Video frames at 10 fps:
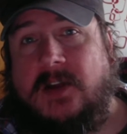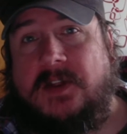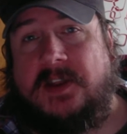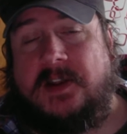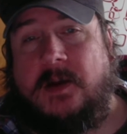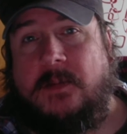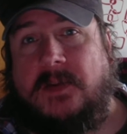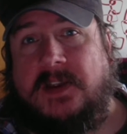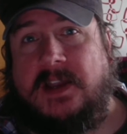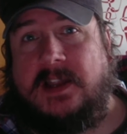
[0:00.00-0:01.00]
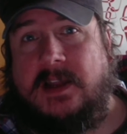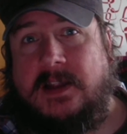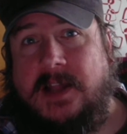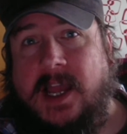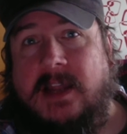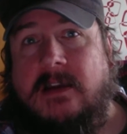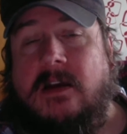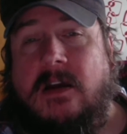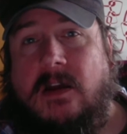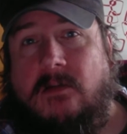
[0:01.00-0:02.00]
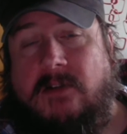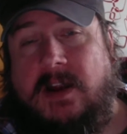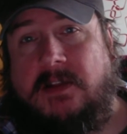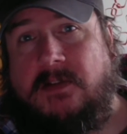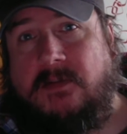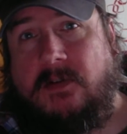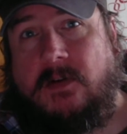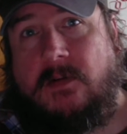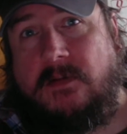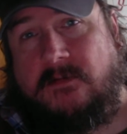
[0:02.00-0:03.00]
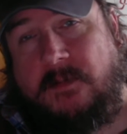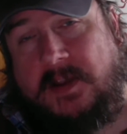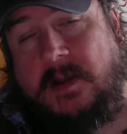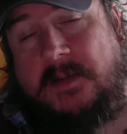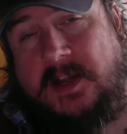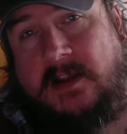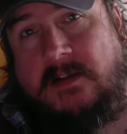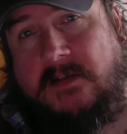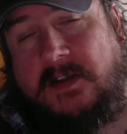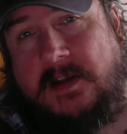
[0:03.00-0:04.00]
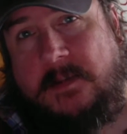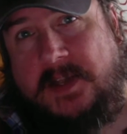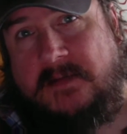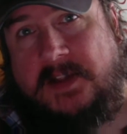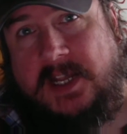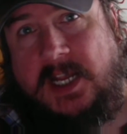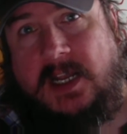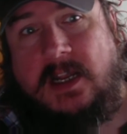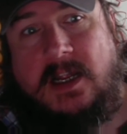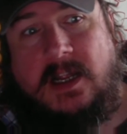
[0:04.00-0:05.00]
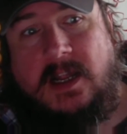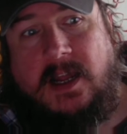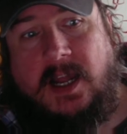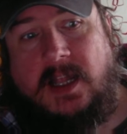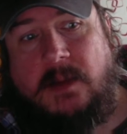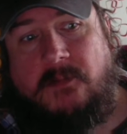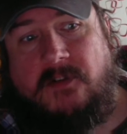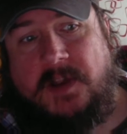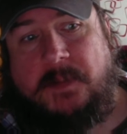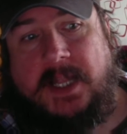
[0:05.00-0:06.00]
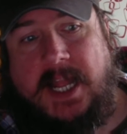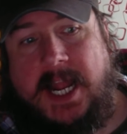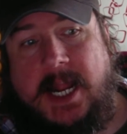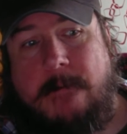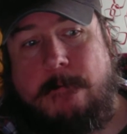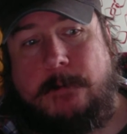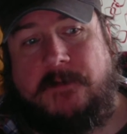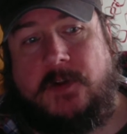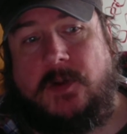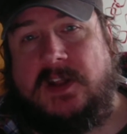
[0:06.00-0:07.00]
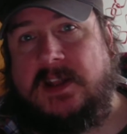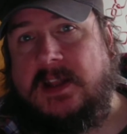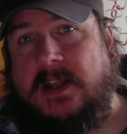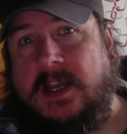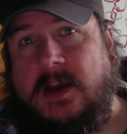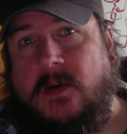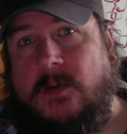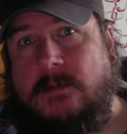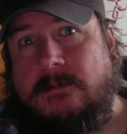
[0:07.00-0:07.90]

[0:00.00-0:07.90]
to Psalms 10, read through from Psalms 10 to Psalm 17, and then press play. If you do that now,